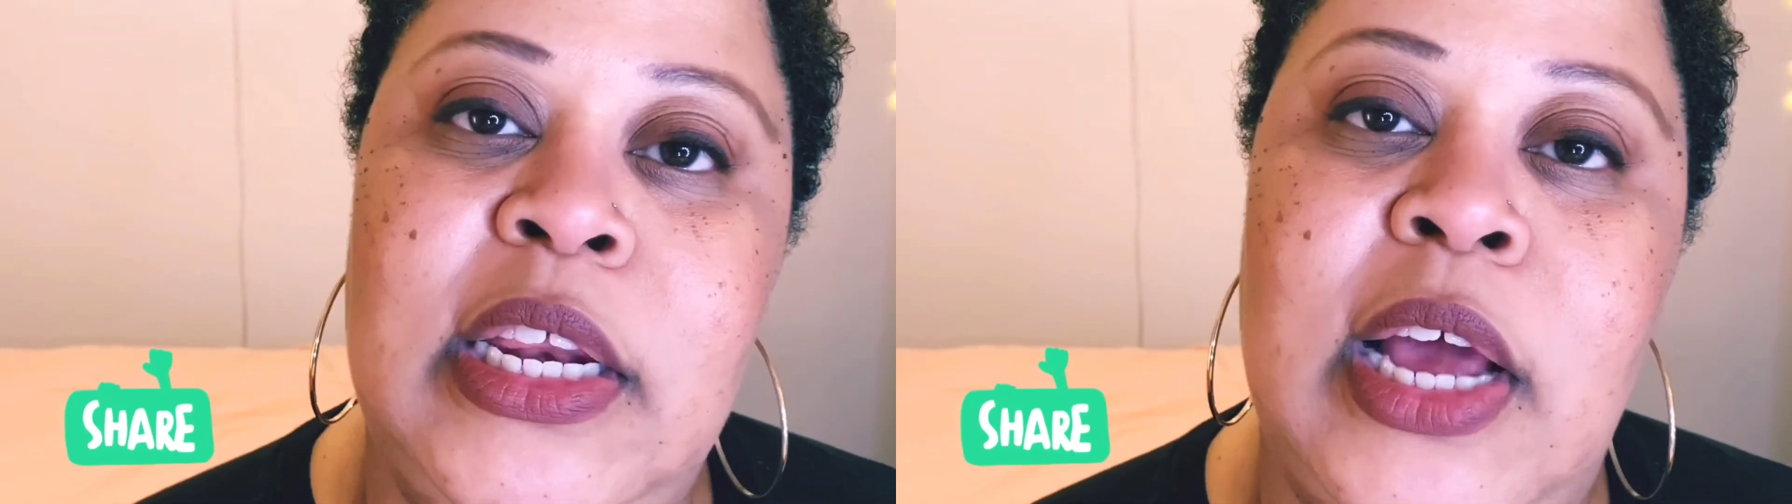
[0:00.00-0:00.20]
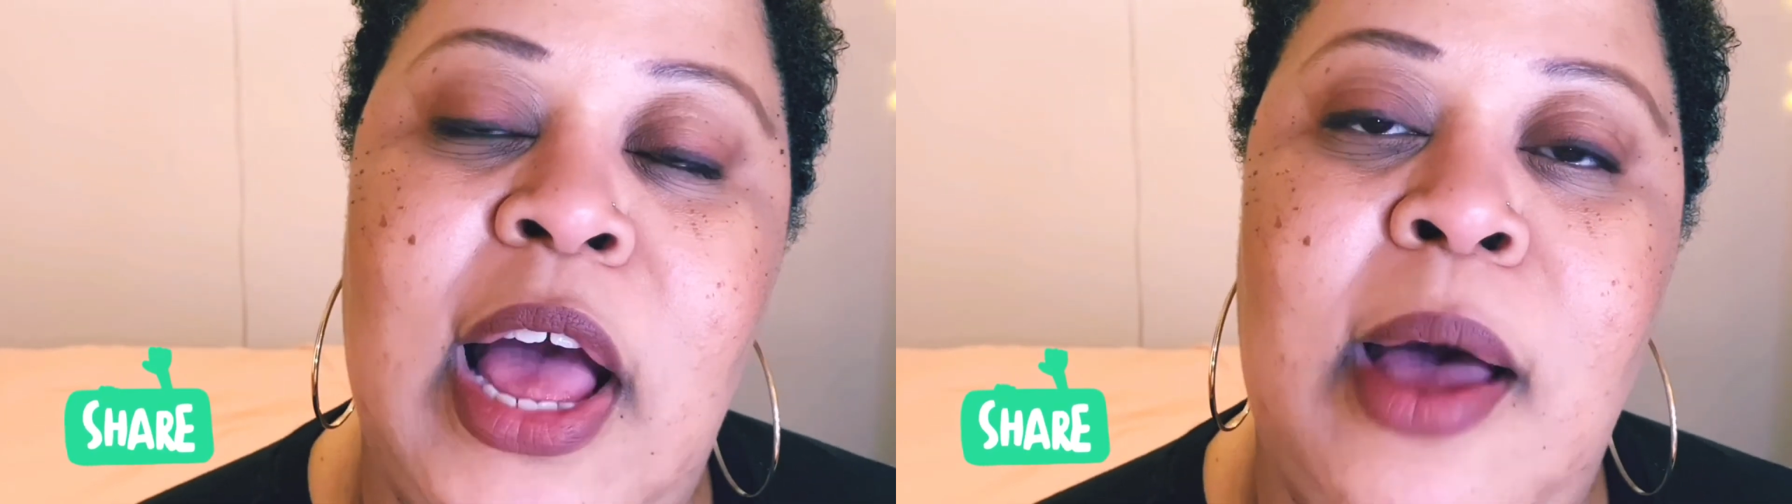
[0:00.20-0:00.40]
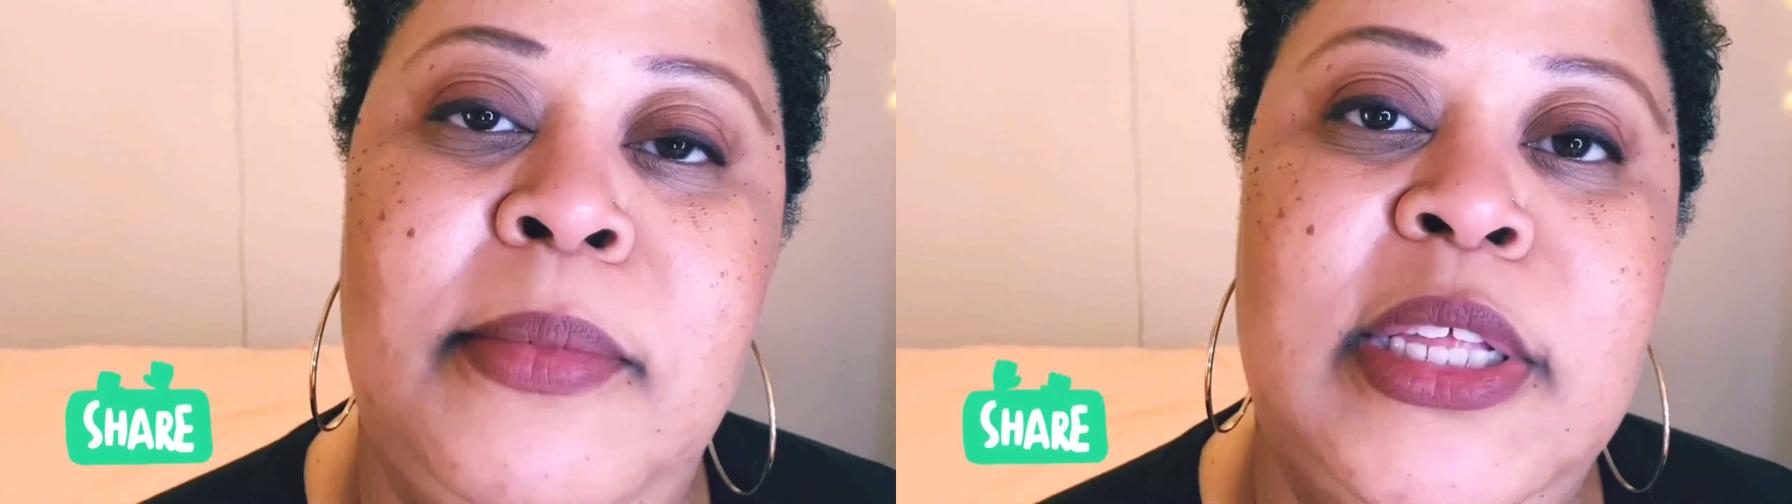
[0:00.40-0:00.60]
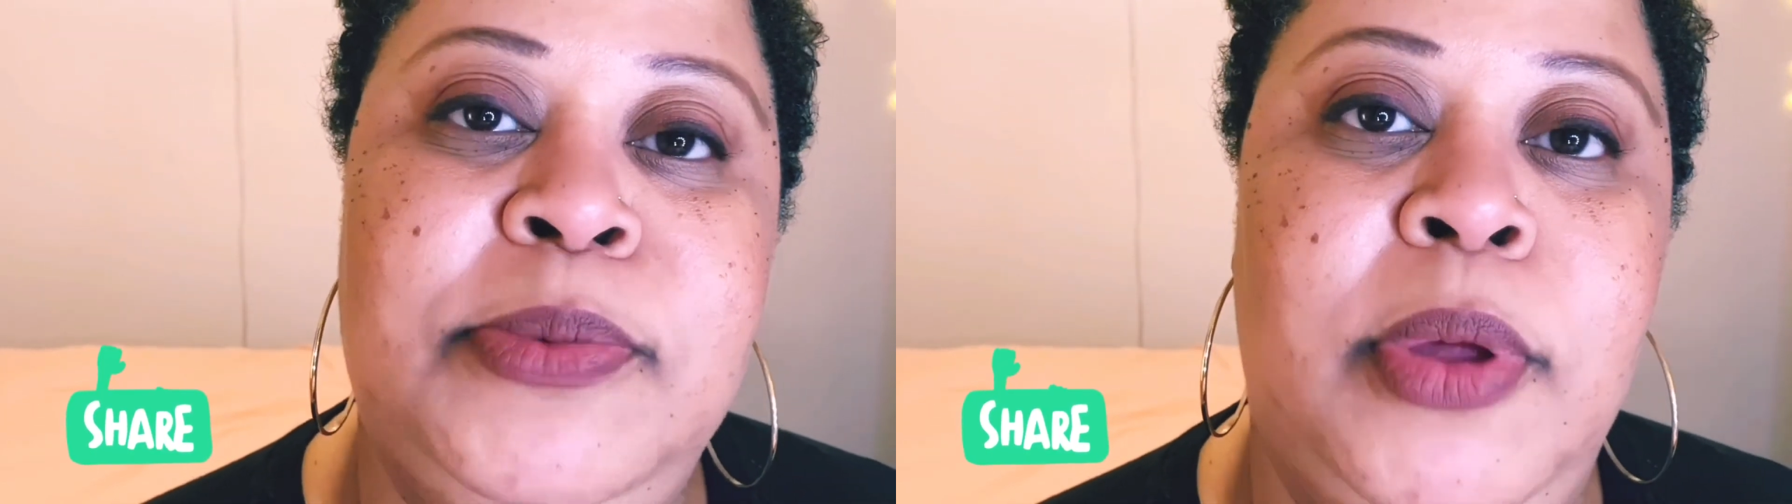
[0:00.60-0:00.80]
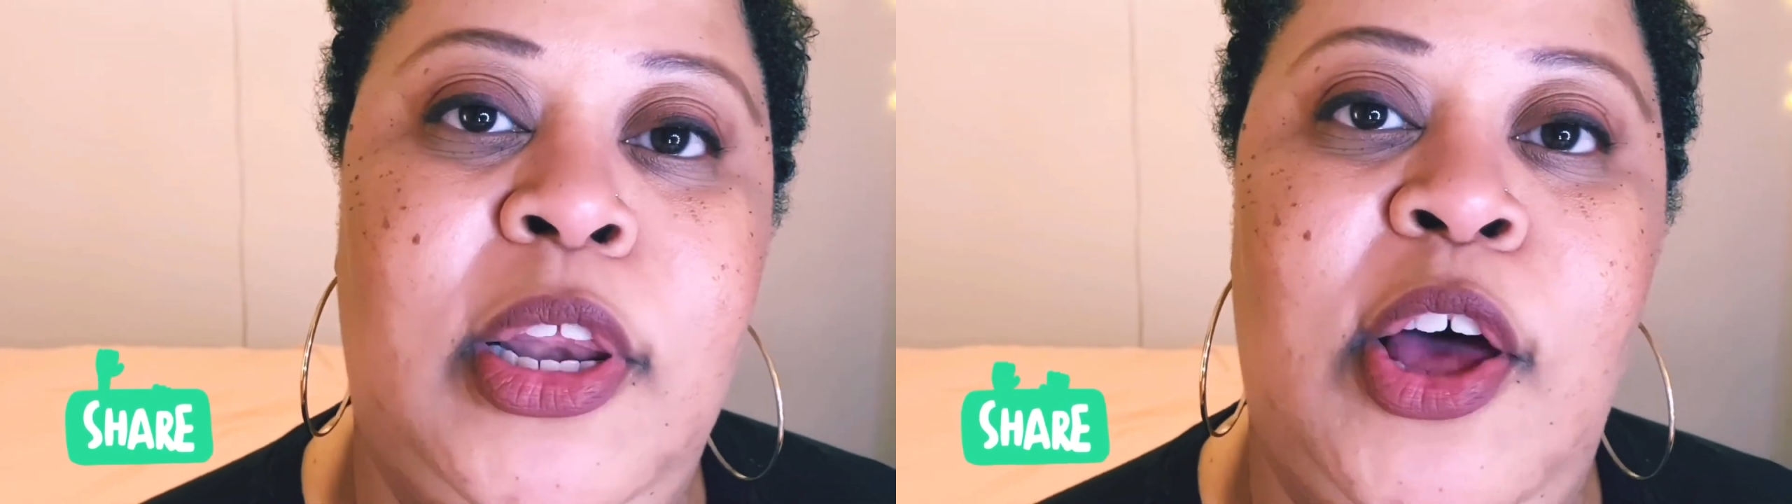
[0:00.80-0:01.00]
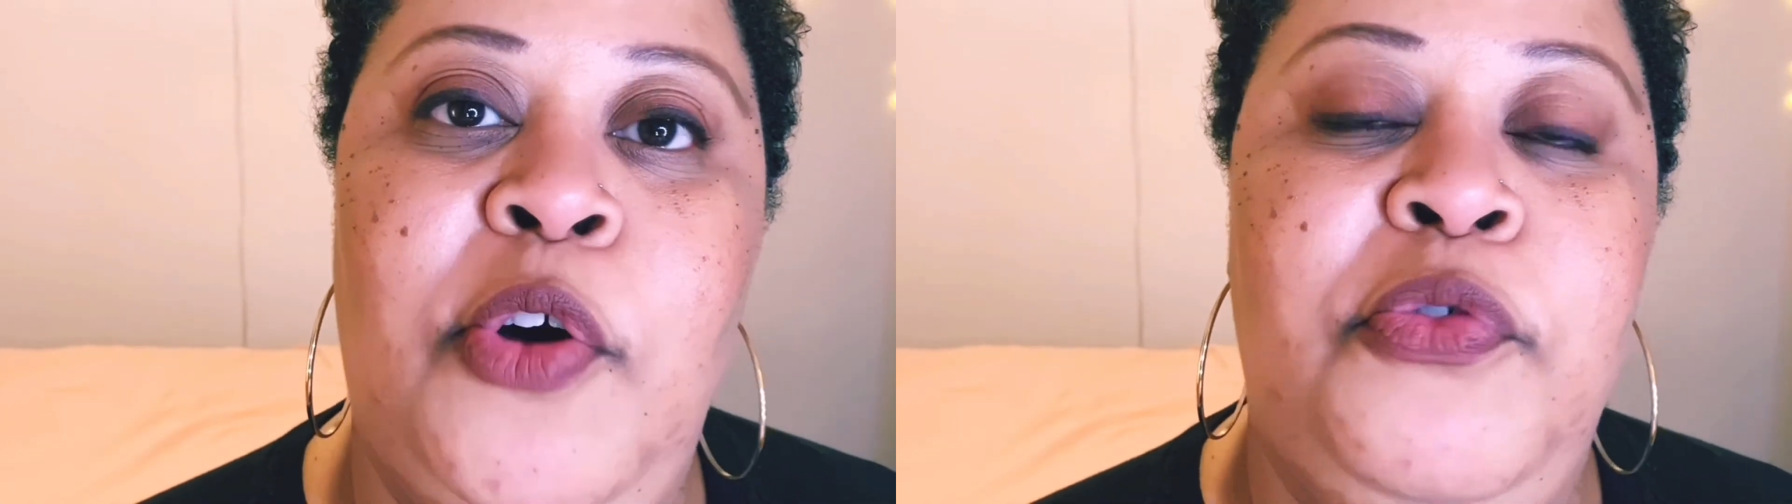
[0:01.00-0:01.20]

in the comments below.